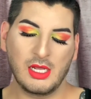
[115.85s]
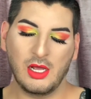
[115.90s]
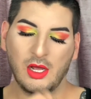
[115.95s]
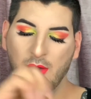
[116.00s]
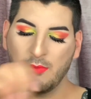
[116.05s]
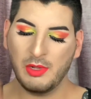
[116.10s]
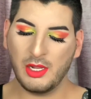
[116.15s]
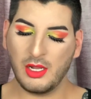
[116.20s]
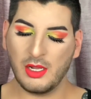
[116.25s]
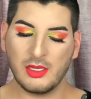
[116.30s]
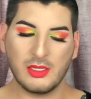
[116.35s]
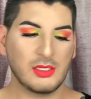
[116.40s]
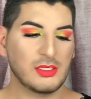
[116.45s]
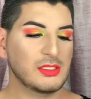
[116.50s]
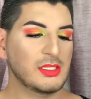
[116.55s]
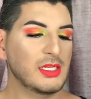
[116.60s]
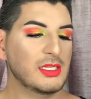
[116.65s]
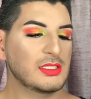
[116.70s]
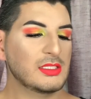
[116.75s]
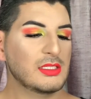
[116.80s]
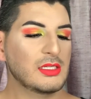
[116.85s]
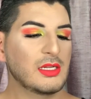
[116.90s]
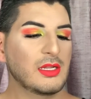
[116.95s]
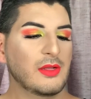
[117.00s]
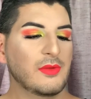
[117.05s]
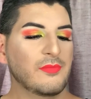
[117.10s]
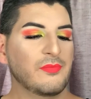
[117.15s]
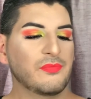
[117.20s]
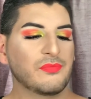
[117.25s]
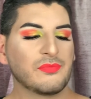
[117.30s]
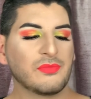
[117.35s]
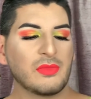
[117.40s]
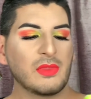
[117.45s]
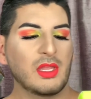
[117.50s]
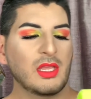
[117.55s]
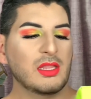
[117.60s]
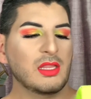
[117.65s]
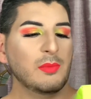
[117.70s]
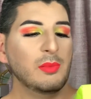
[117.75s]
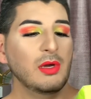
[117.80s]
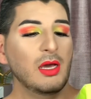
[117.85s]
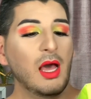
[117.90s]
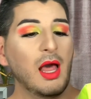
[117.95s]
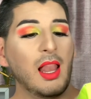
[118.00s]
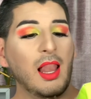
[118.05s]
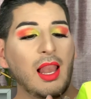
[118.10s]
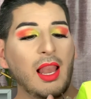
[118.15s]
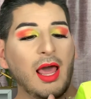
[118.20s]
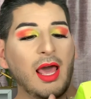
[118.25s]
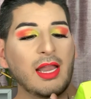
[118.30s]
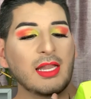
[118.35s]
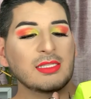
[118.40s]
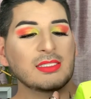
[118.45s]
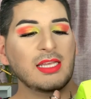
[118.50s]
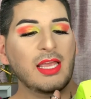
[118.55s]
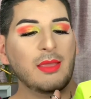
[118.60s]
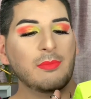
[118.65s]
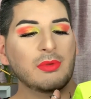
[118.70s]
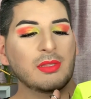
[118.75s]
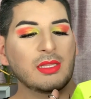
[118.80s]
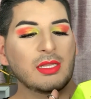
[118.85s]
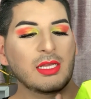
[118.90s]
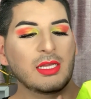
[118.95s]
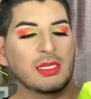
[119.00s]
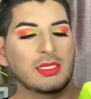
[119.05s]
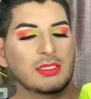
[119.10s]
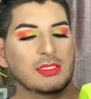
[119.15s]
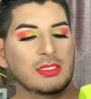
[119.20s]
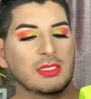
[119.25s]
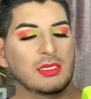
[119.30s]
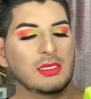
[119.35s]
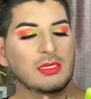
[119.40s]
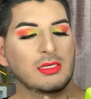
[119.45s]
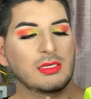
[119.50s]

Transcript: Oh my god, there's like, they put a lot of tape in this.